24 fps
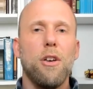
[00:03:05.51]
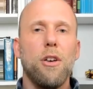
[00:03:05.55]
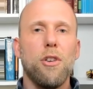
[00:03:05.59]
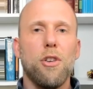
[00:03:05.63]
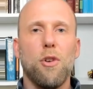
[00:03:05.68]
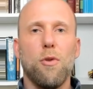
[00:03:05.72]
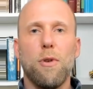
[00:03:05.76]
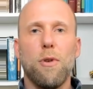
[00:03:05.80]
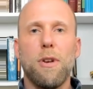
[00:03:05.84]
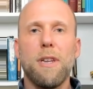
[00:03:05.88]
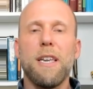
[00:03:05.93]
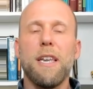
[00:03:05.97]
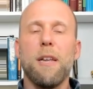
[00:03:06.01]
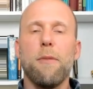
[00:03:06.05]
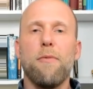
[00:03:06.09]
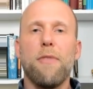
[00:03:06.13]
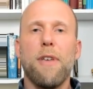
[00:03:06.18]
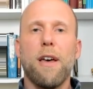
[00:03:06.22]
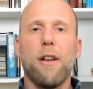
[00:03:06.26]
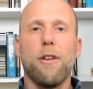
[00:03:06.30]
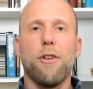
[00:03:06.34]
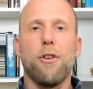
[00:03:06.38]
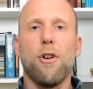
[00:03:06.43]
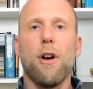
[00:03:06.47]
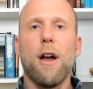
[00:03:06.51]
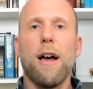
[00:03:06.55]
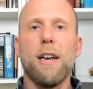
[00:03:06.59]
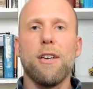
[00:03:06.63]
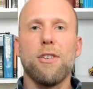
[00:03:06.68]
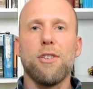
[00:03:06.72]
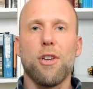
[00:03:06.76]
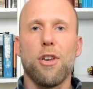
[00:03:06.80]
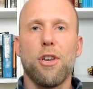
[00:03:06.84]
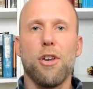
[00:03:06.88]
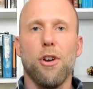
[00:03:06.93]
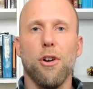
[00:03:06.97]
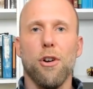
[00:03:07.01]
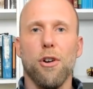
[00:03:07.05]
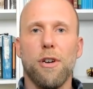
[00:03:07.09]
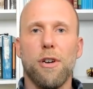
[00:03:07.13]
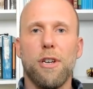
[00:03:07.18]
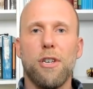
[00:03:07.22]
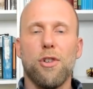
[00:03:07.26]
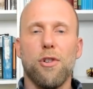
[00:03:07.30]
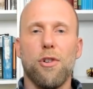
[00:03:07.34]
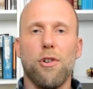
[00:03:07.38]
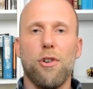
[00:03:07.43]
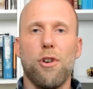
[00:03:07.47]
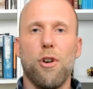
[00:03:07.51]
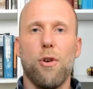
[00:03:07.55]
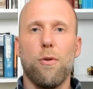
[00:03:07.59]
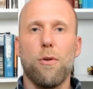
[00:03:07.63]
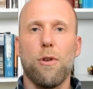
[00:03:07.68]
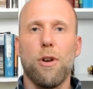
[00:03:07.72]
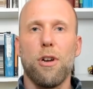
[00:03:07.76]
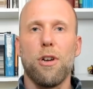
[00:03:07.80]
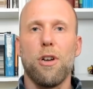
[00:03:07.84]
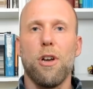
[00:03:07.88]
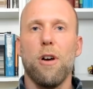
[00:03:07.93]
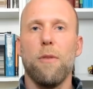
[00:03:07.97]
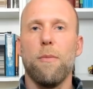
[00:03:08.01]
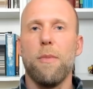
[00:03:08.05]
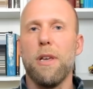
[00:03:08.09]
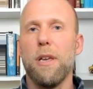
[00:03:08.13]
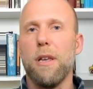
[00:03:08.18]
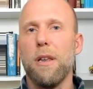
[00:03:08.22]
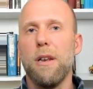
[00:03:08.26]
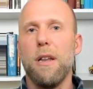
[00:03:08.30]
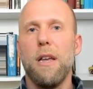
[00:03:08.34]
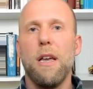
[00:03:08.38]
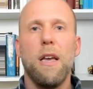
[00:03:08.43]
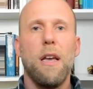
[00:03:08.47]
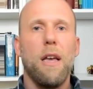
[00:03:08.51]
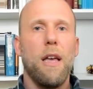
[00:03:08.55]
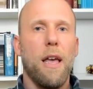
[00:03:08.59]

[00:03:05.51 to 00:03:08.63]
you would keep that under high security so that no one could come in